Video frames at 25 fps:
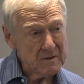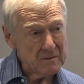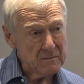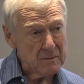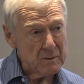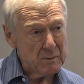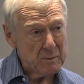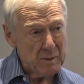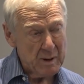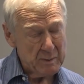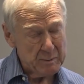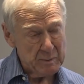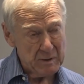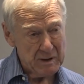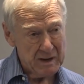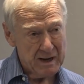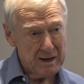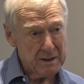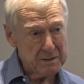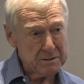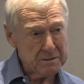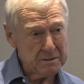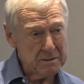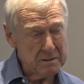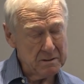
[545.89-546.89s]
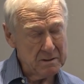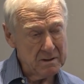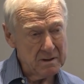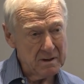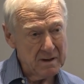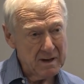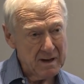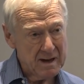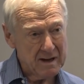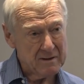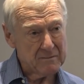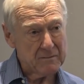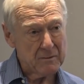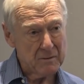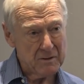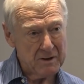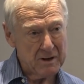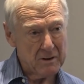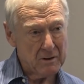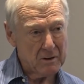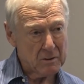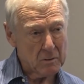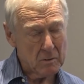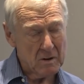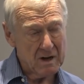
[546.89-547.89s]
for population and for
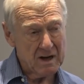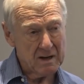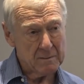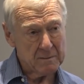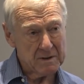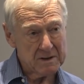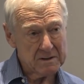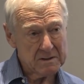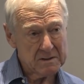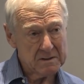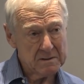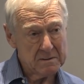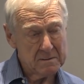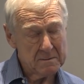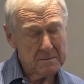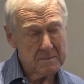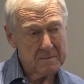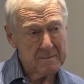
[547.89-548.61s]
their requirements.